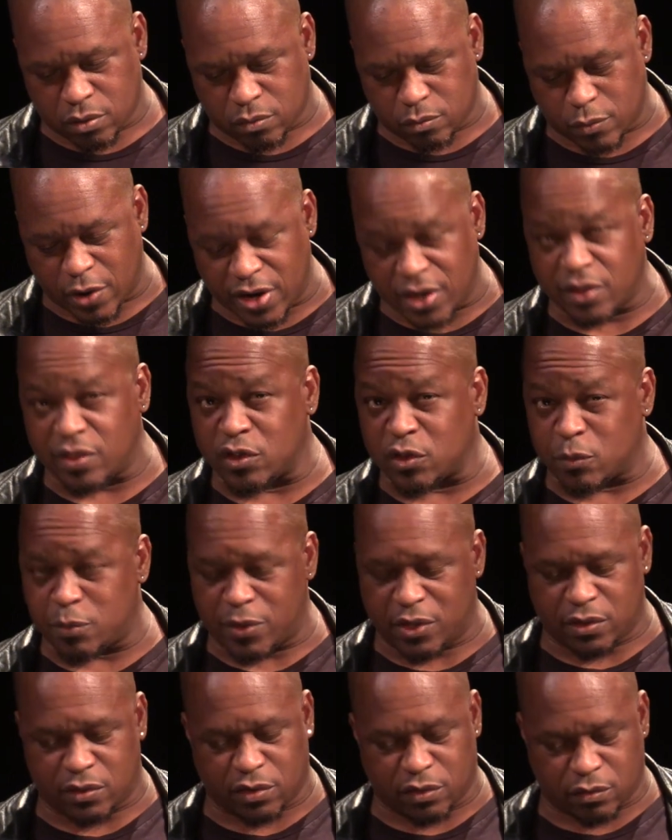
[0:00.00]
Writing this
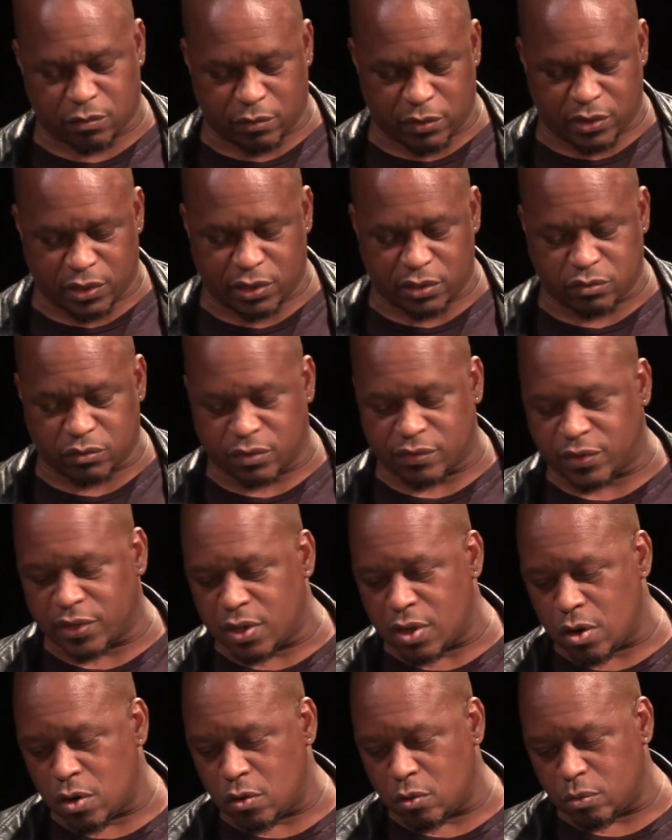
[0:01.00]
piece has really driven
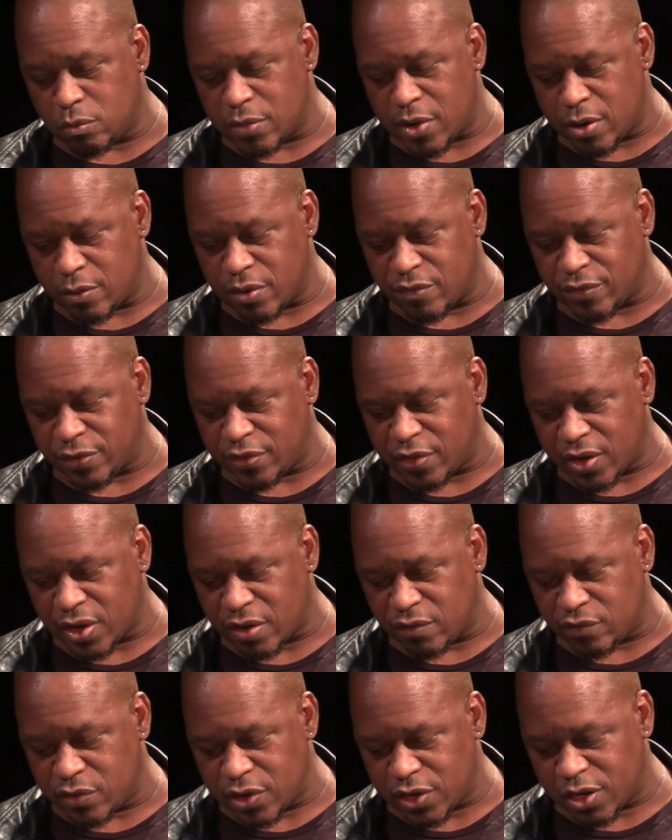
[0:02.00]
home how everything
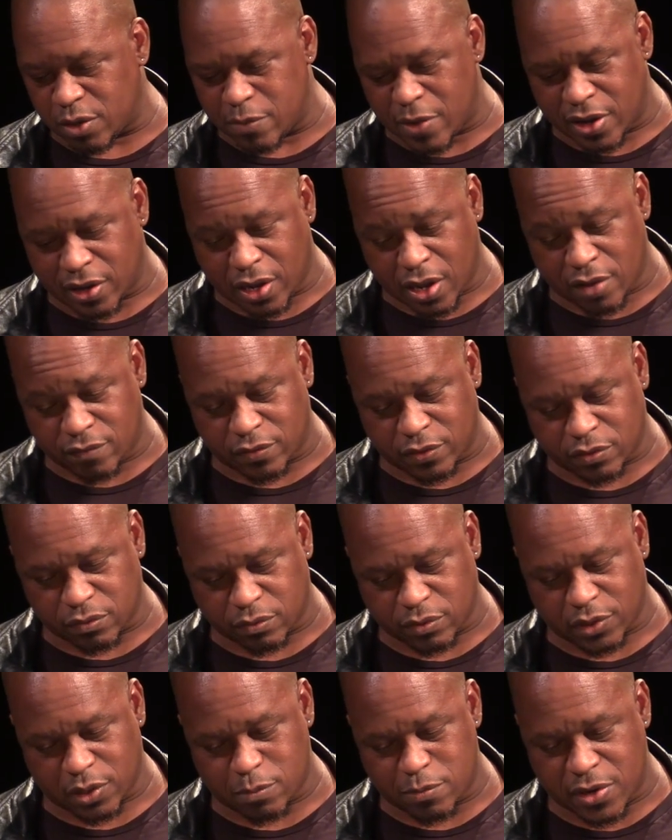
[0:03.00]
I've done in my life has
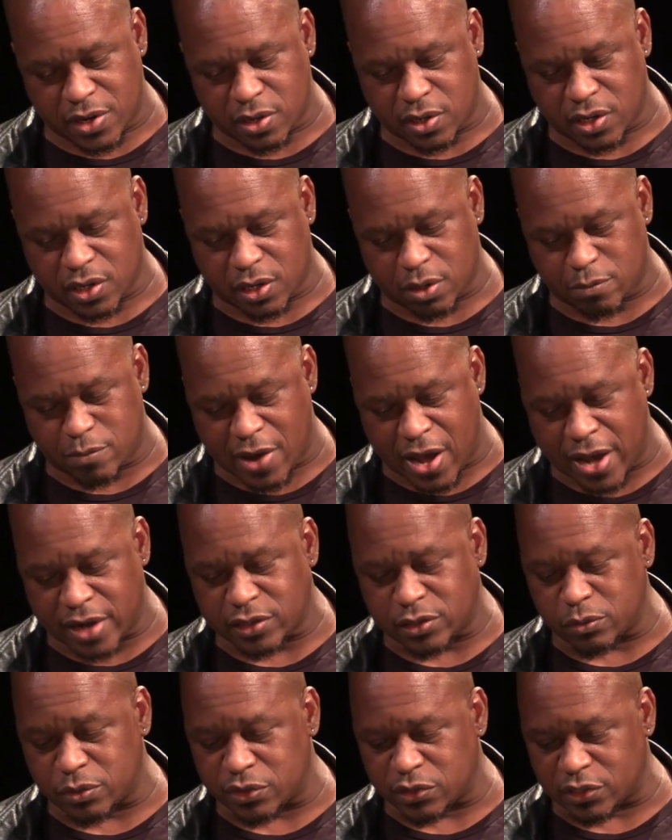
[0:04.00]
really been to get
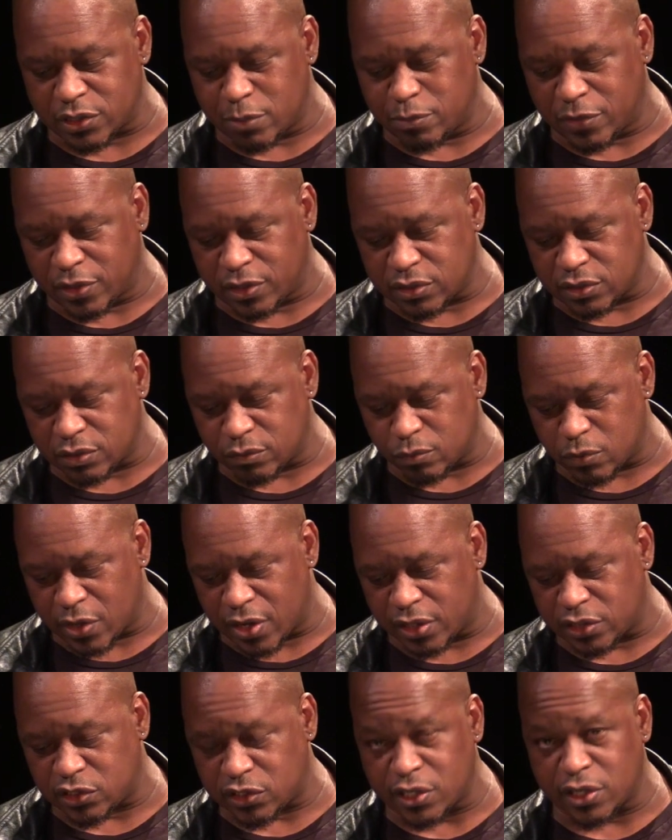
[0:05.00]
back to a semblance of what
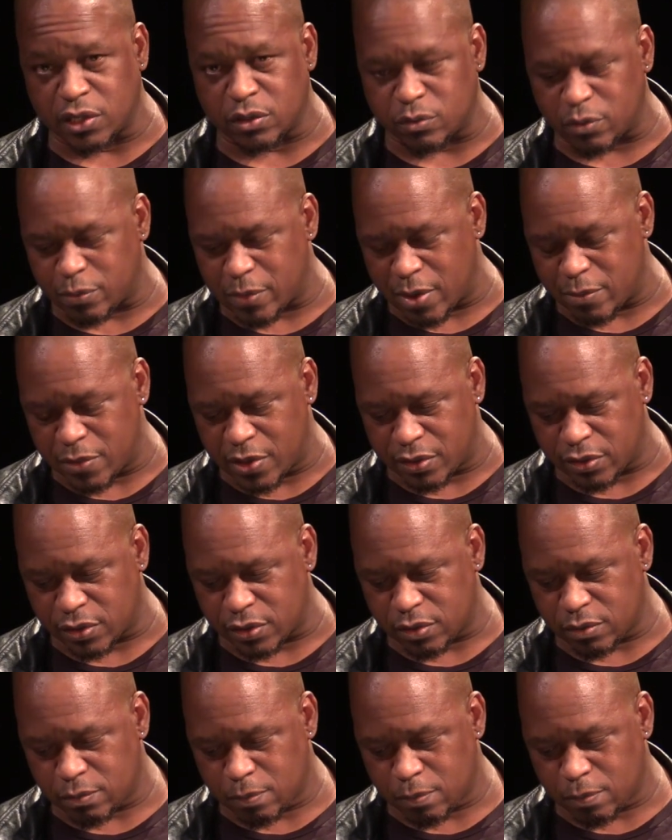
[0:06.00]
I shared with my mother.